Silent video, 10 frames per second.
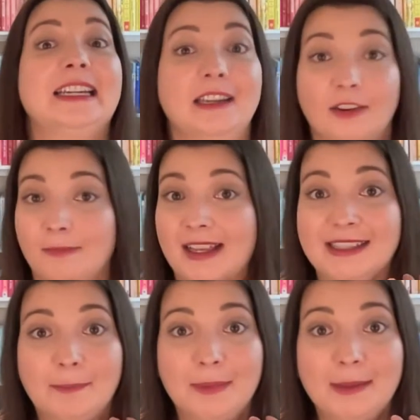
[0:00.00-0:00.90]
you've
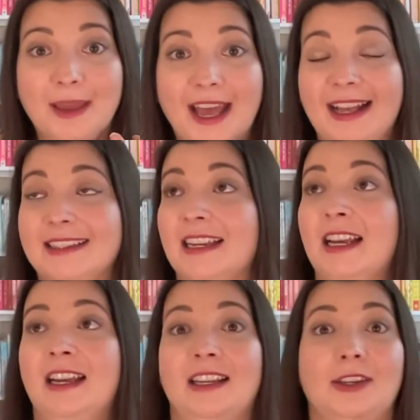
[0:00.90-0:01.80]
messed up in the past,
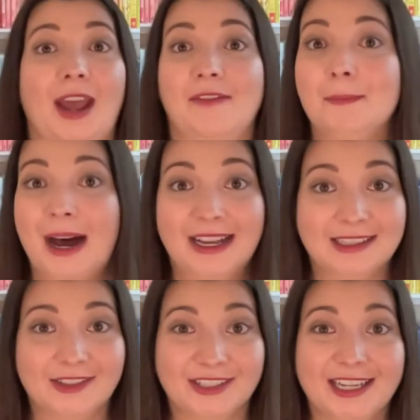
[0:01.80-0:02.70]
you have
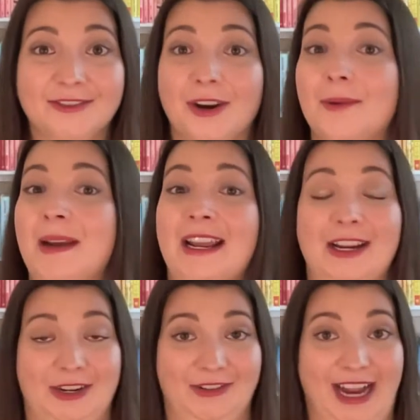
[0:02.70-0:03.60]
imposter syndrome,
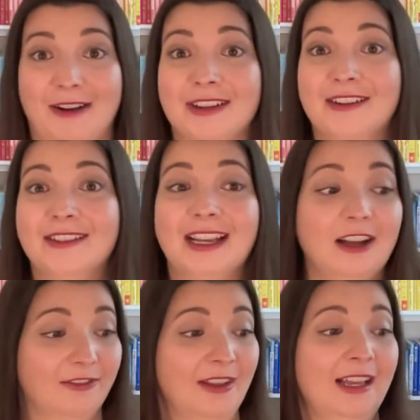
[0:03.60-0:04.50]
you're doubting
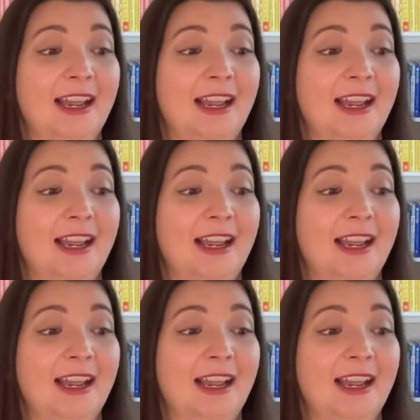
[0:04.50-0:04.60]
yourself,